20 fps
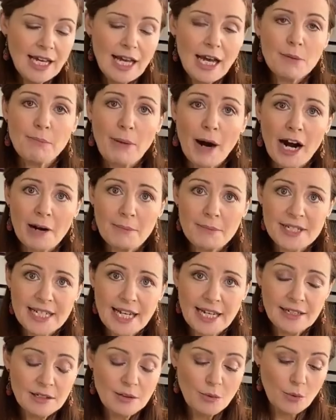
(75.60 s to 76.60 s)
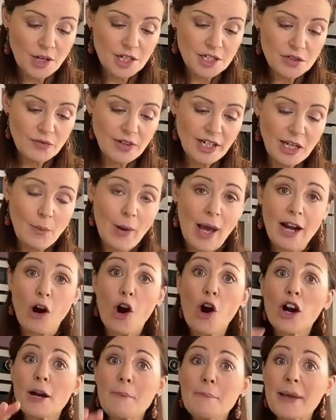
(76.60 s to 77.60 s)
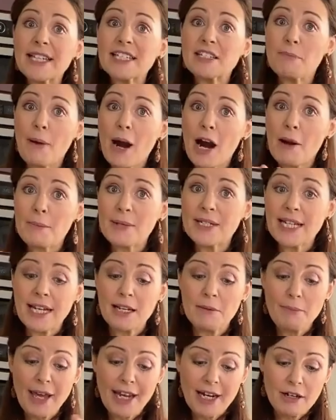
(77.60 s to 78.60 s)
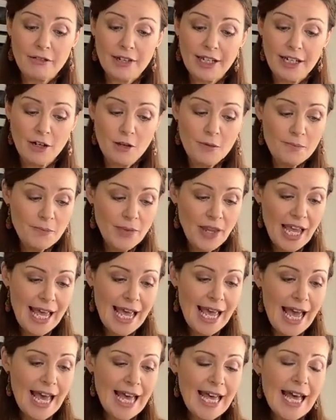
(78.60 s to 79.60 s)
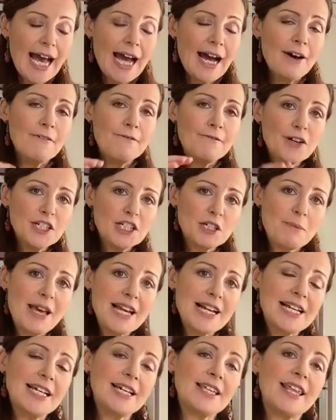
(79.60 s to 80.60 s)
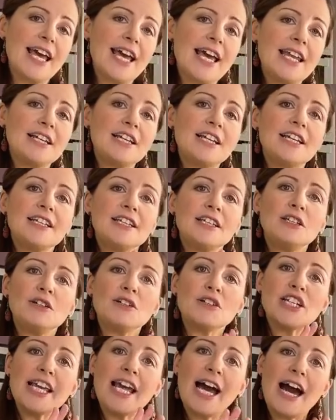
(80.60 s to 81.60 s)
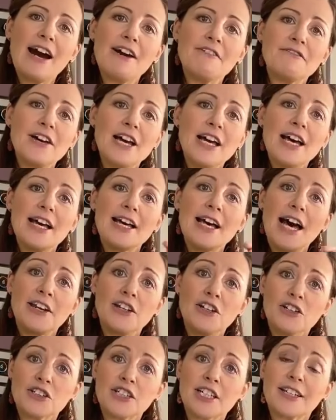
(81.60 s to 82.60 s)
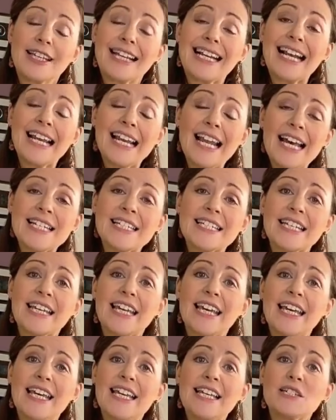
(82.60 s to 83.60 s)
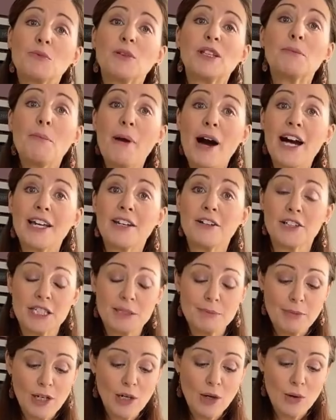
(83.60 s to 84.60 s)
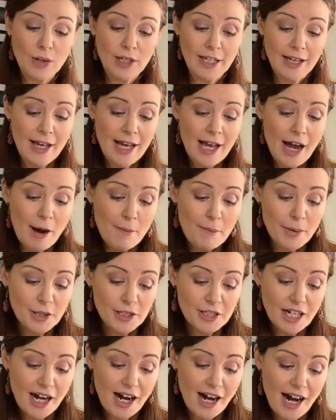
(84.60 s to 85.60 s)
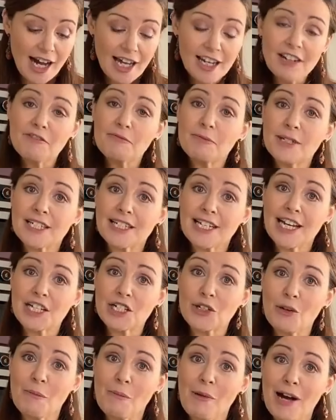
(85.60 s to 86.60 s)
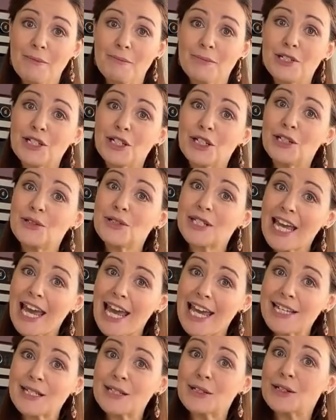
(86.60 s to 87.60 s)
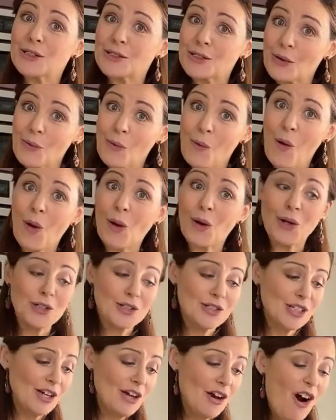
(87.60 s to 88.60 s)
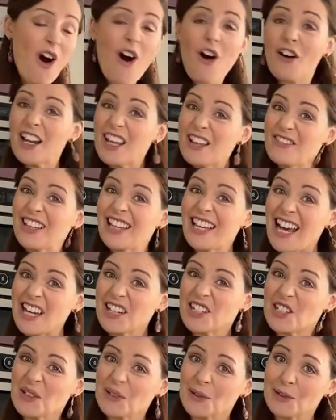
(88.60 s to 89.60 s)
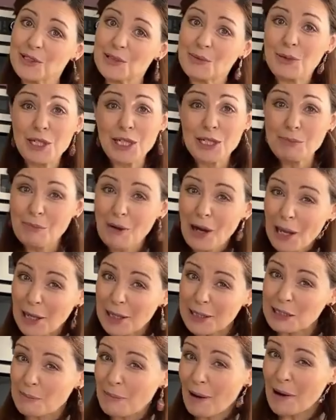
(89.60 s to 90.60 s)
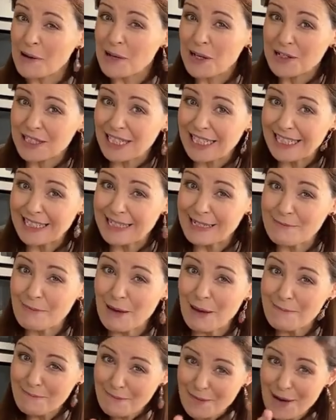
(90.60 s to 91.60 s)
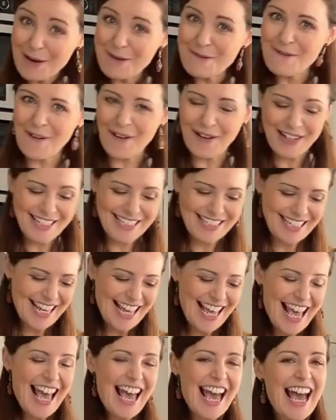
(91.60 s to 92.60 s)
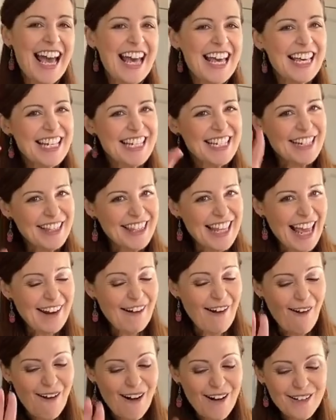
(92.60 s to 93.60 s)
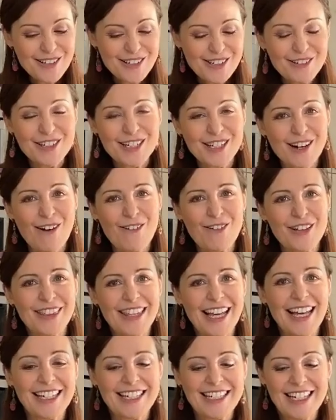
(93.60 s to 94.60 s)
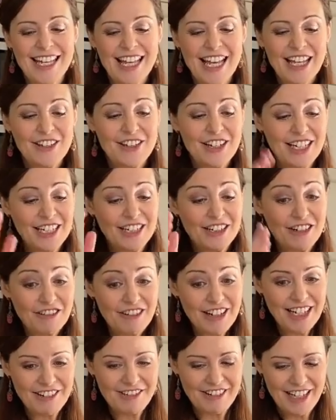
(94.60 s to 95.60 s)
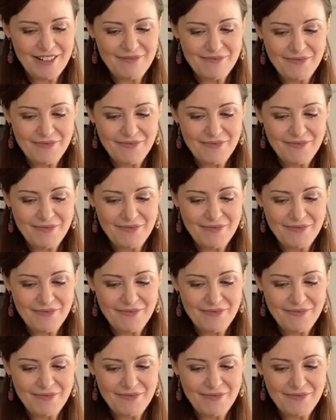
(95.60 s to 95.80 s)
Parmesan works really well, or a mix of parmesan and pecorino. Fundamentally then, you usually have a nut. Now the classic is with pine nuts, pinoli, but I love pistachio in mine, but you can use hazelnuts or walnuts or even cashew nuts, which is breaking the barriers a little bit, but it works. So then also to go with that, you need greenery.